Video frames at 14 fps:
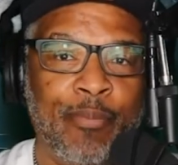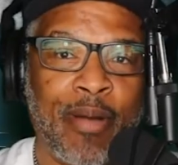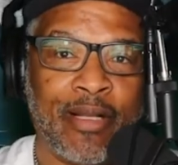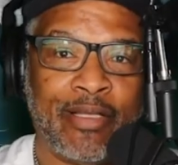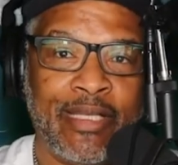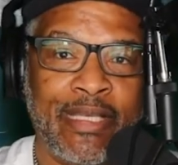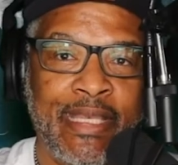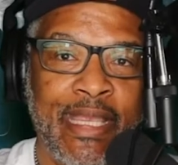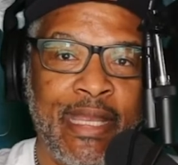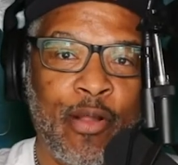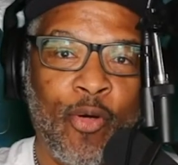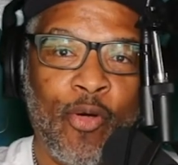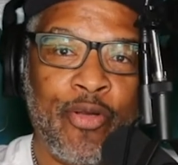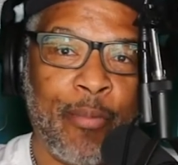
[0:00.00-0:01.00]
about to
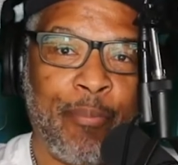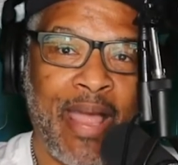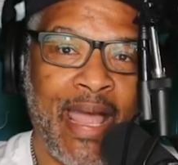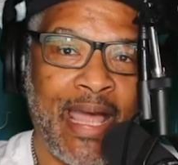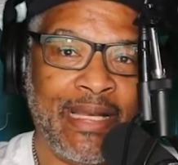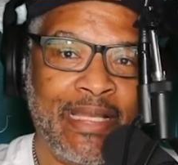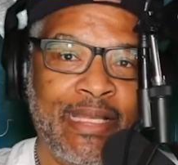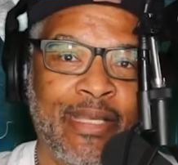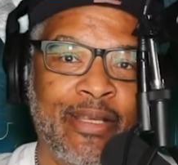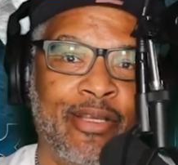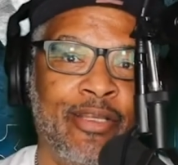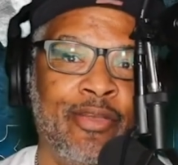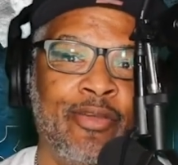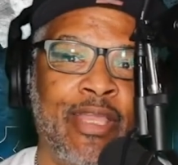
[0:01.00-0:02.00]
get on up out of
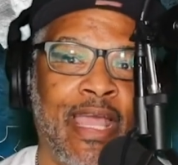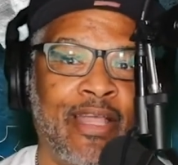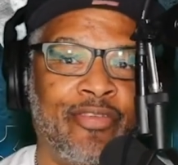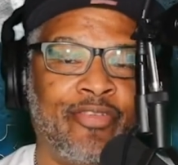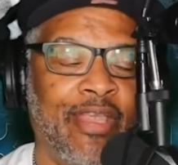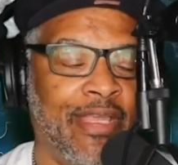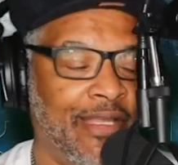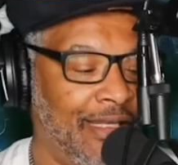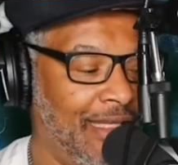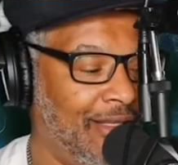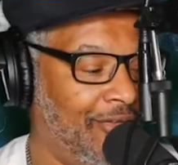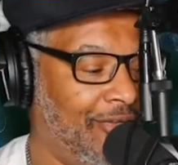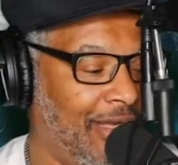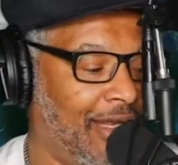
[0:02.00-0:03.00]
here. You guys take it
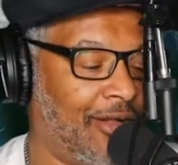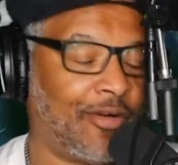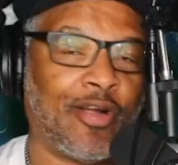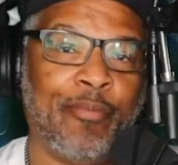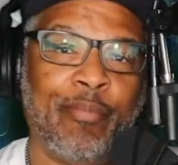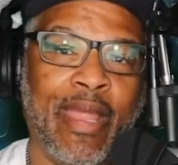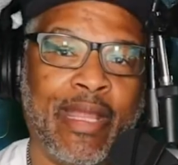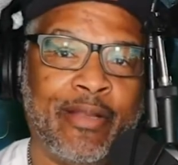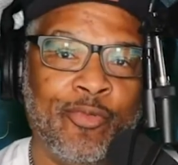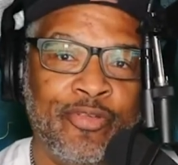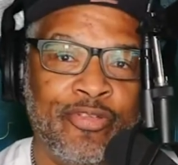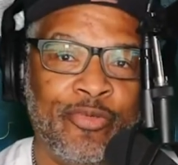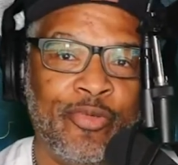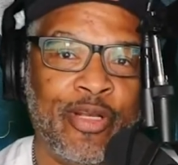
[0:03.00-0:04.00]
easy, and I'll come back
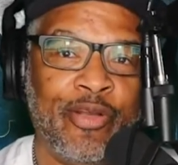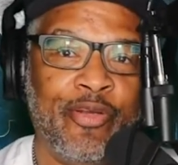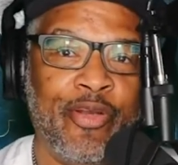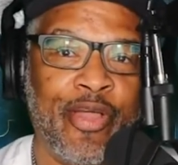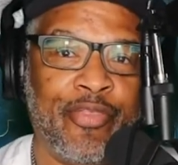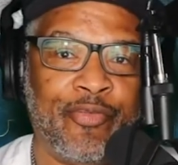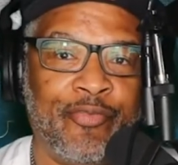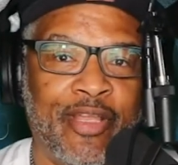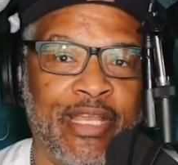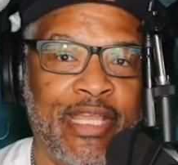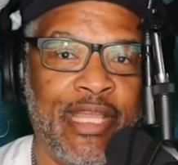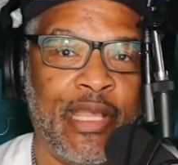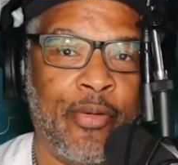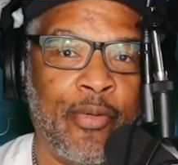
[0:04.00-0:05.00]
with you with another
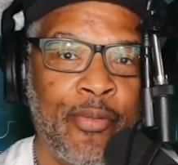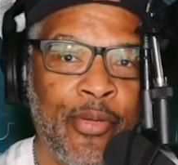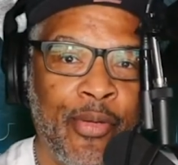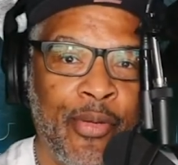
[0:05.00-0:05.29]
video.